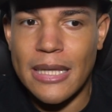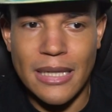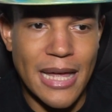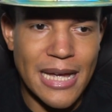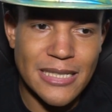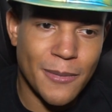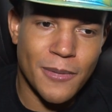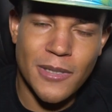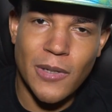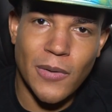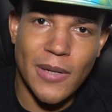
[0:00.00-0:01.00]
The last
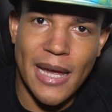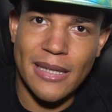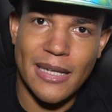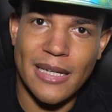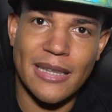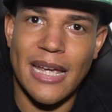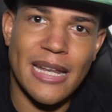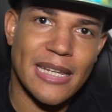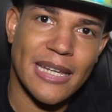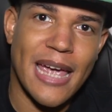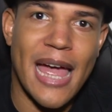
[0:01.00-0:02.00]
episode had like the
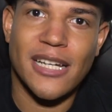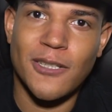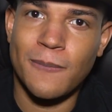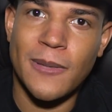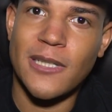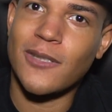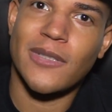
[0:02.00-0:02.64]
ending action piece.